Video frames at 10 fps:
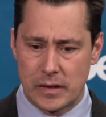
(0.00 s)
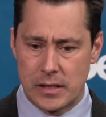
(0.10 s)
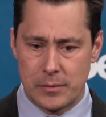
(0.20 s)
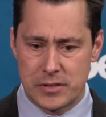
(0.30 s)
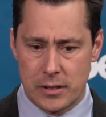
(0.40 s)

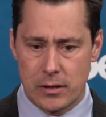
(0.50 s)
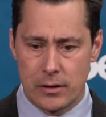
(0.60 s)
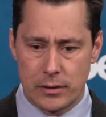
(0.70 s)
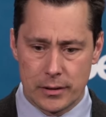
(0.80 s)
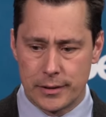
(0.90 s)
teams that
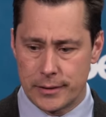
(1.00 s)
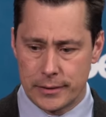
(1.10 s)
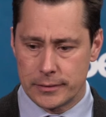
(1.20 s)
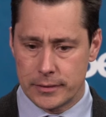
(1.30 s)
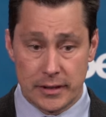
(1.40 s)

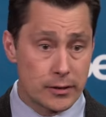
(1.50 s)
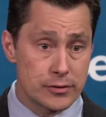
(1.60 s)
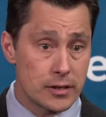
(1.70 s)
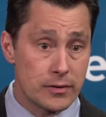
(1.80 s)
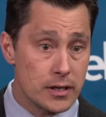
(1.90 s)
are
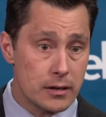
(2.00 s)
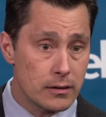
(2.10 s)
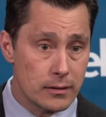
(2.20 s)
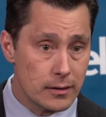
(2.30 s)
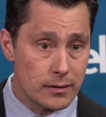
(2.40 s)
contenders every
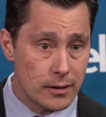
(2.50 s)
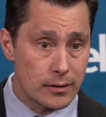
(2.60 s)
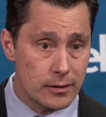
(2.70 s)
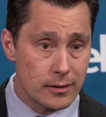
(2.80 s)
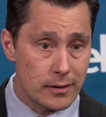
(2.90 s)
year,
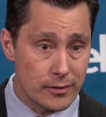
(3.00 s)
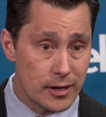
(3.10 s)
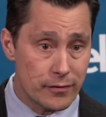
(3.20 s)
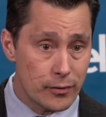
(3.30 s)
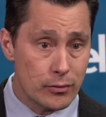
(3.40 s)
they're
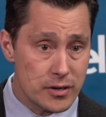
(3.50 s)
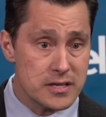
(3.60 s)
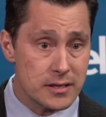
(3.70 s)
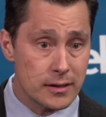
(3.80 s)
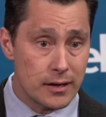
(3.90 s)
there for a reason.